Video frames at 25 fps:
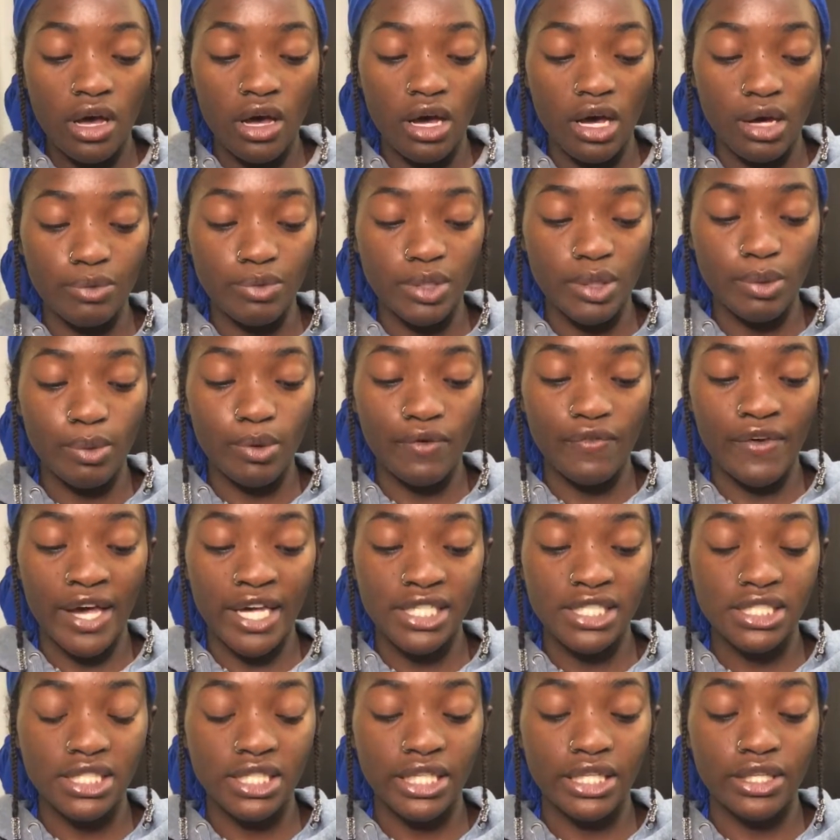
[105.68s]
You can put
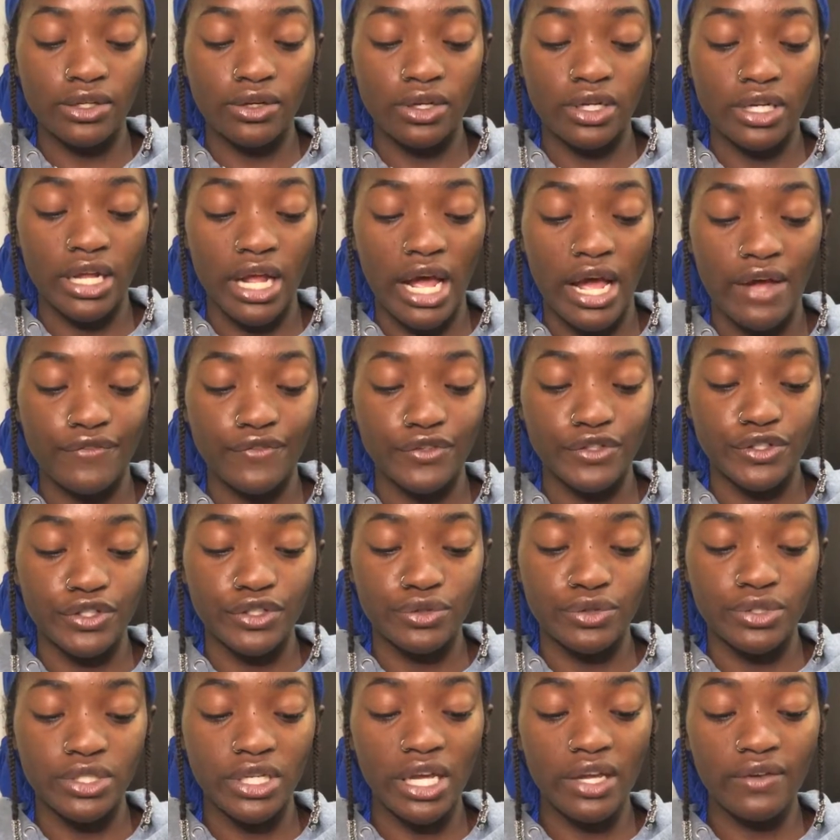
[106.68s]
Vaseline on it after
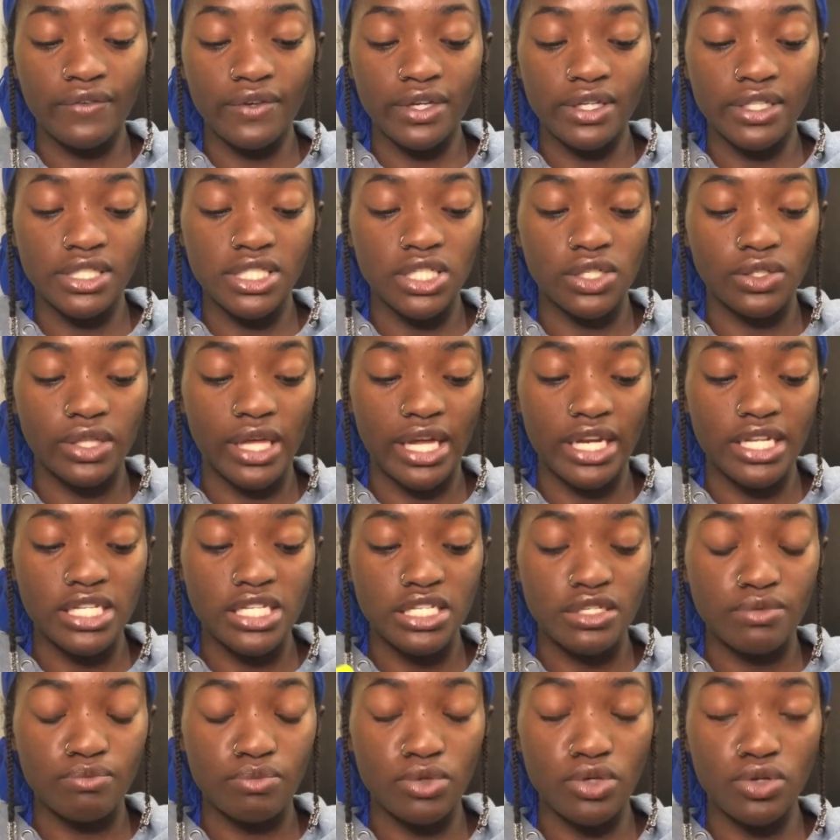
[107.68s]
you shave it so that it's
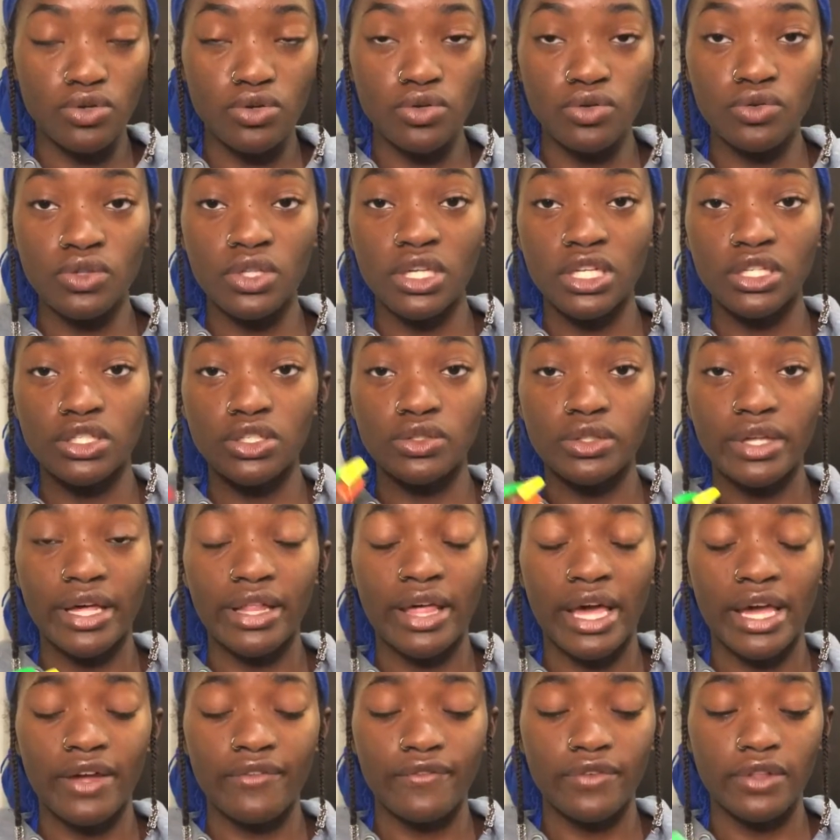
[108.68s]
smooth, and do that
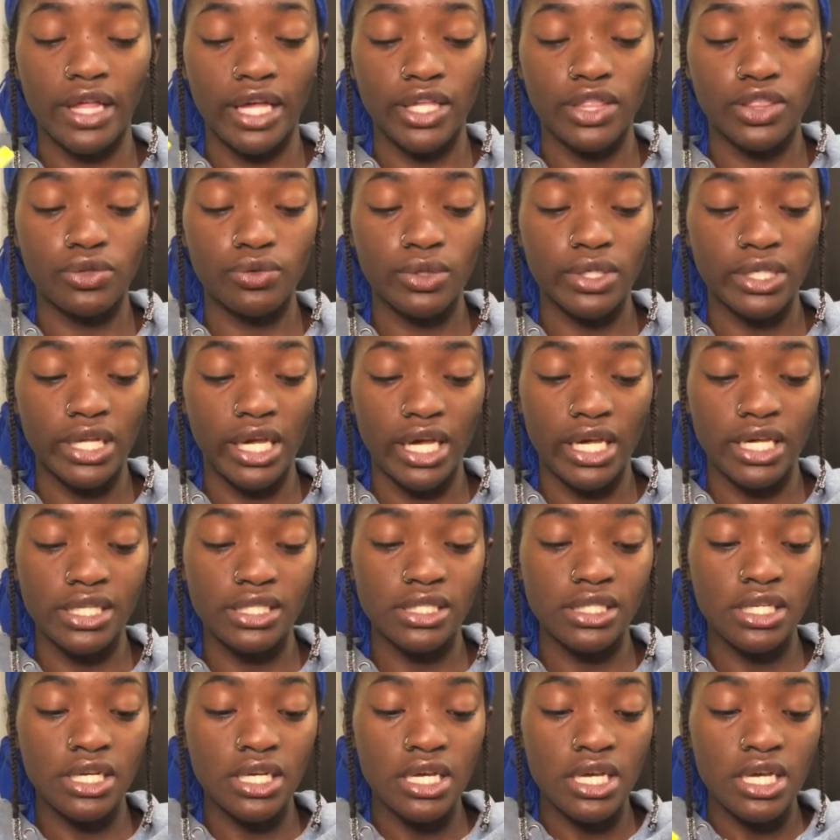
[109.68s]
like for like 3
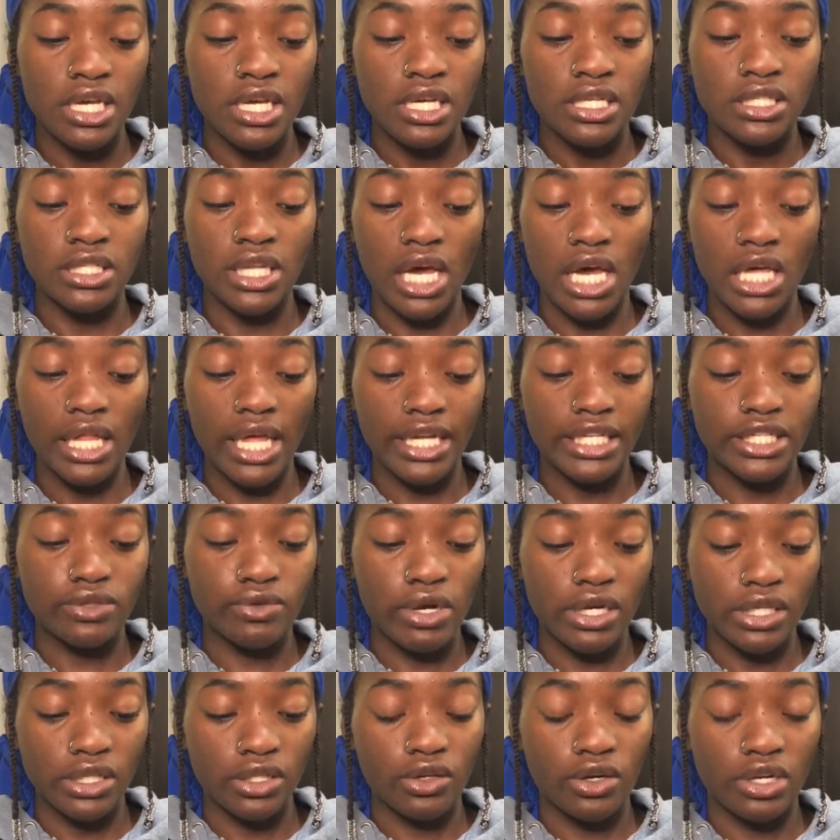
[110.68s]
days. Not like
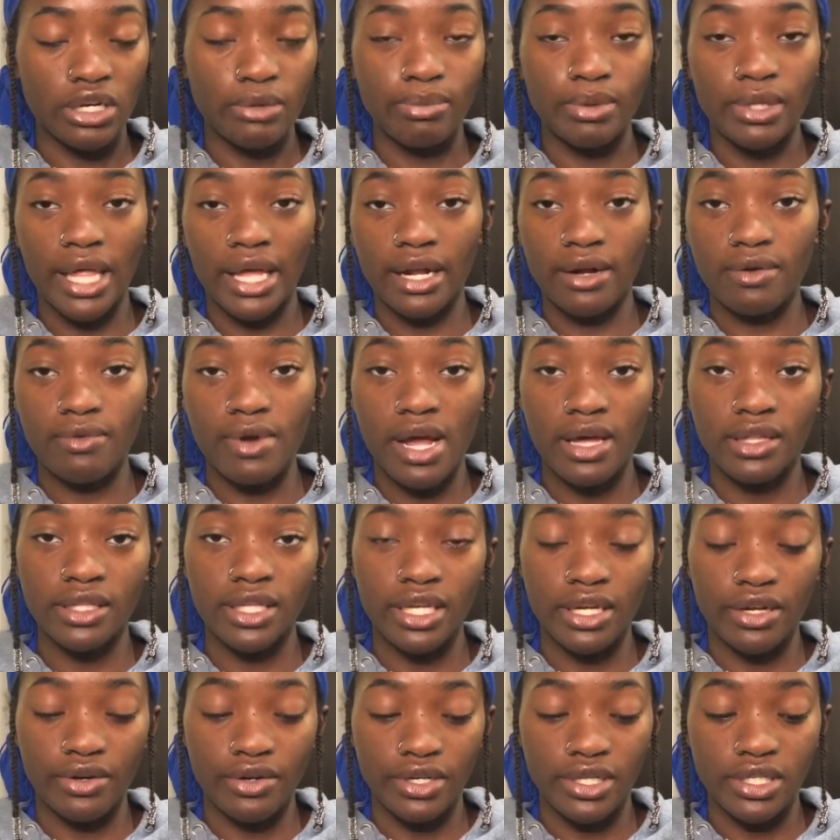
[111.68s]
directly on it, but like around the
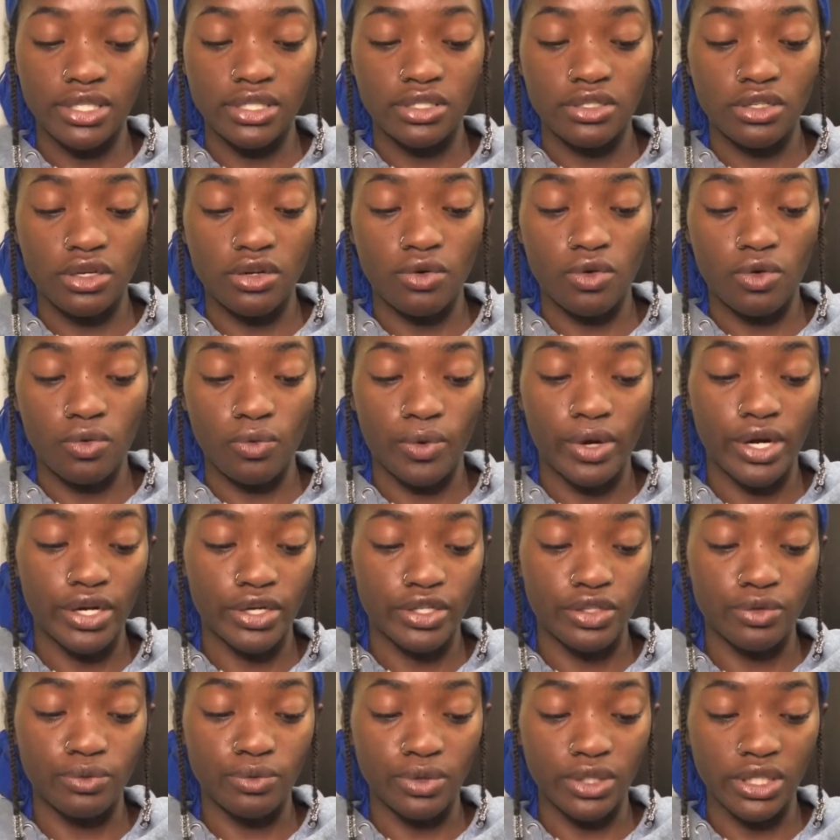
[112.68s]
areas or where
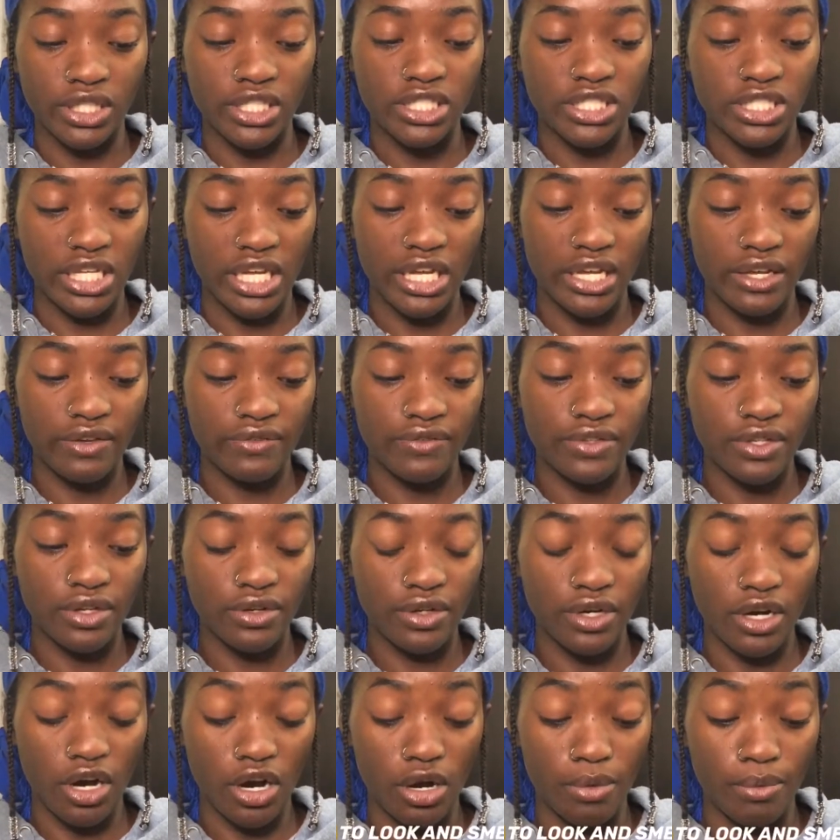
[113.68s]
you really shaved
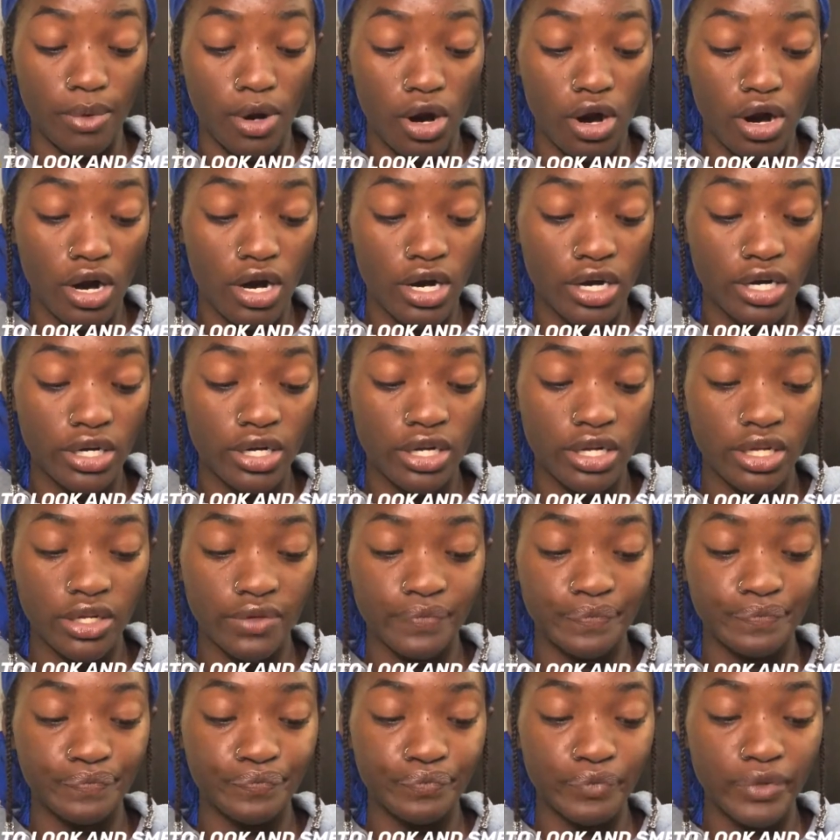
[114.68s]
hard,
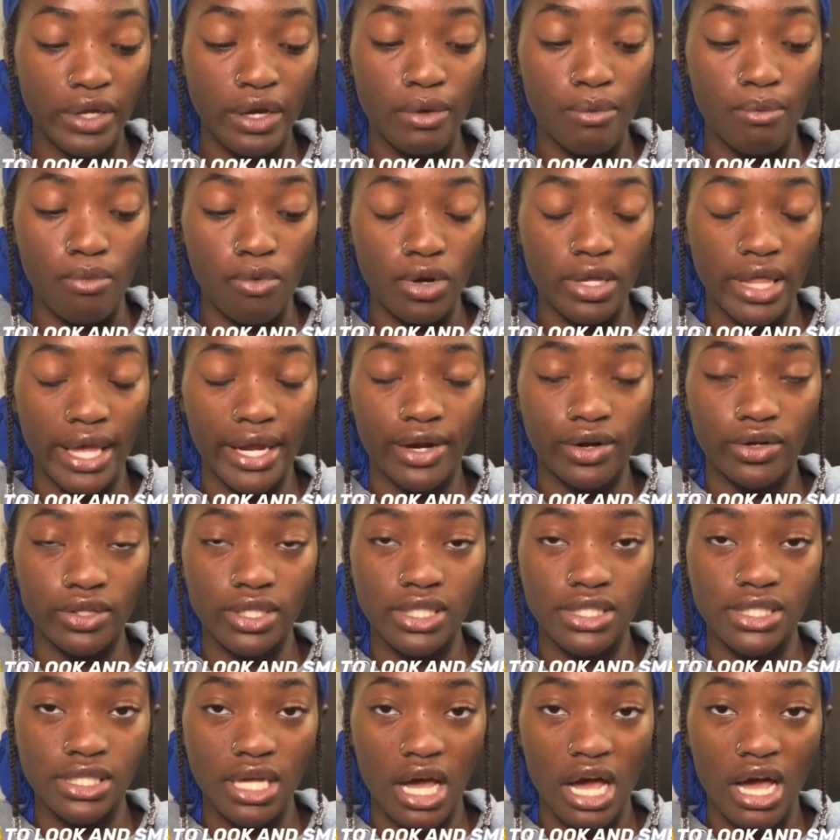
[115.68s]
more like on
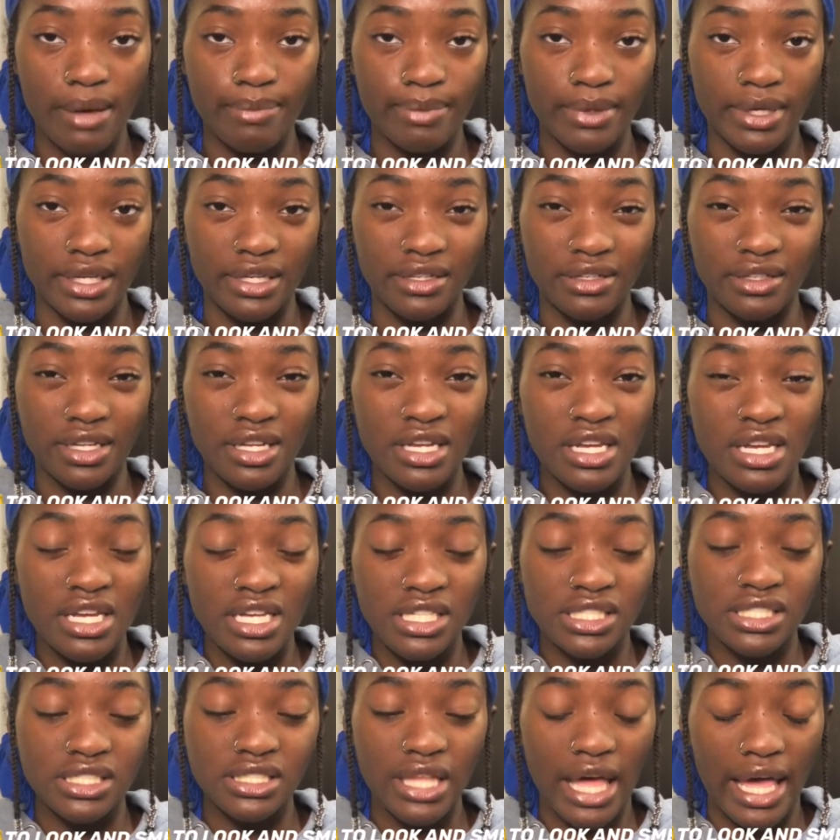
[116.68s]
the top and
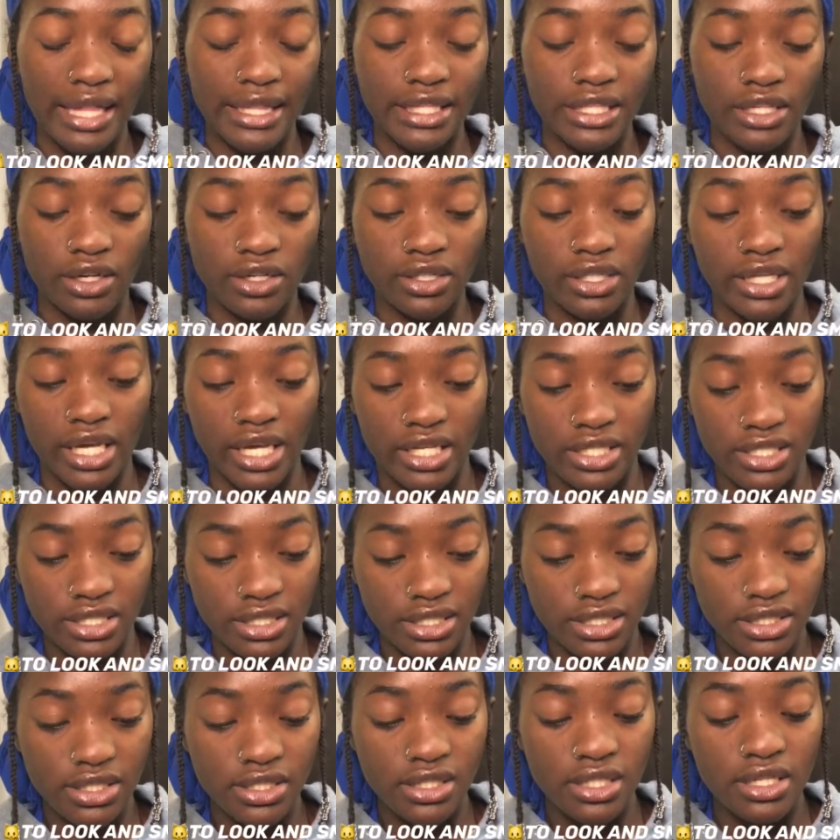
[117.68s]
slightly on the
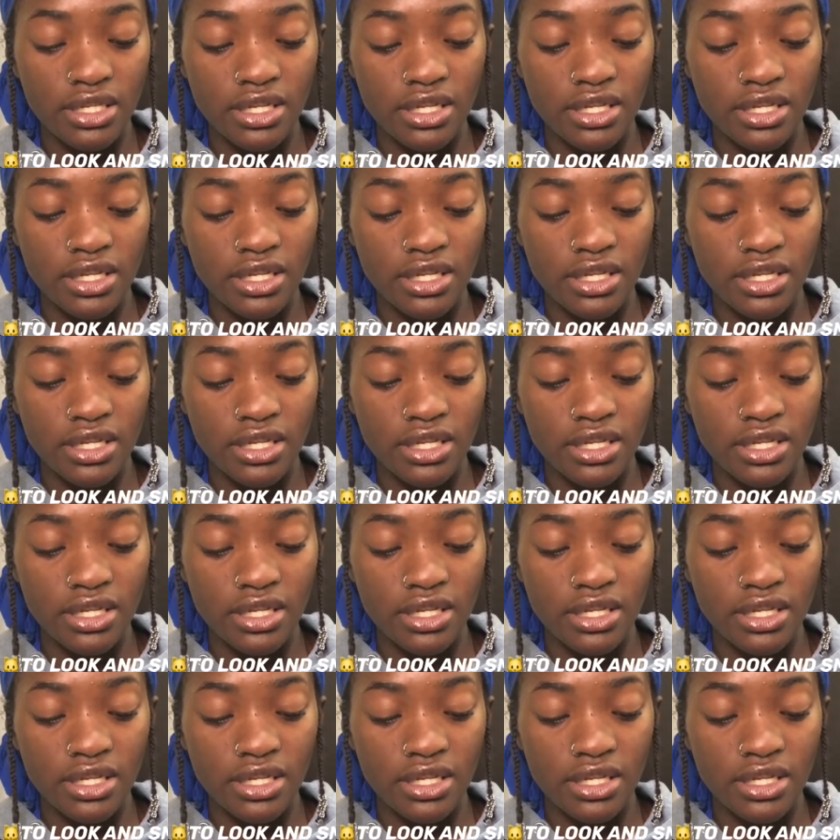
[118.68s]
edges.